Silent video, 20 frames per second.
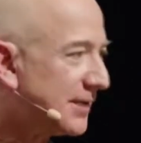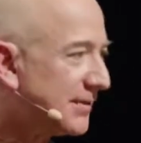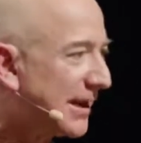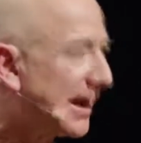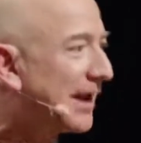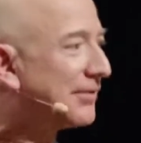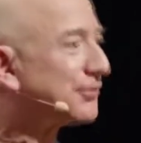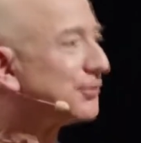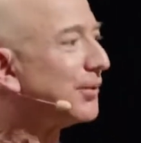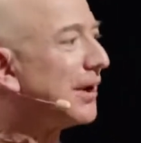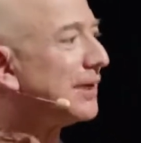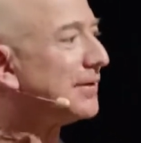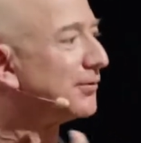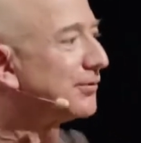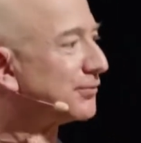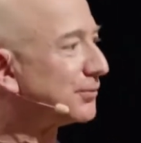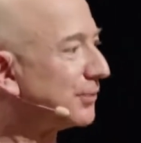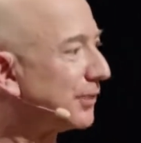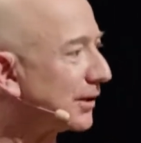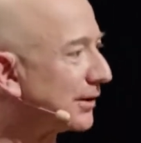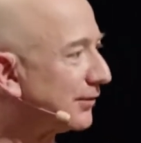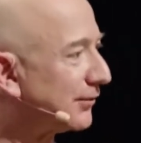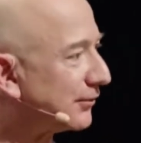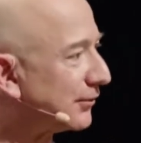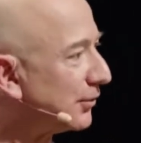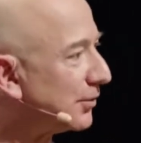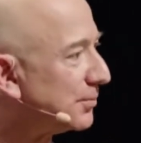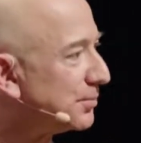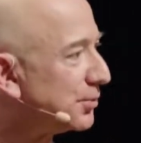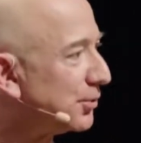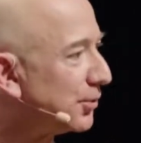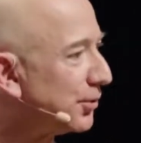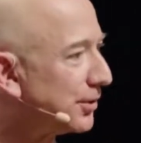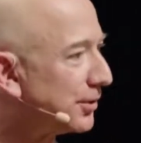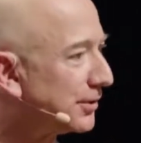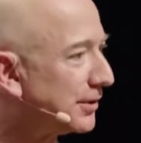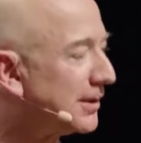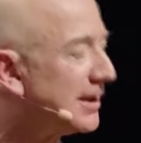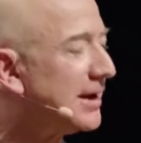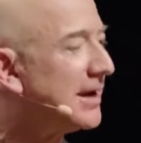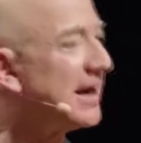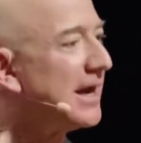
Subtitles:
That's why this work is so important.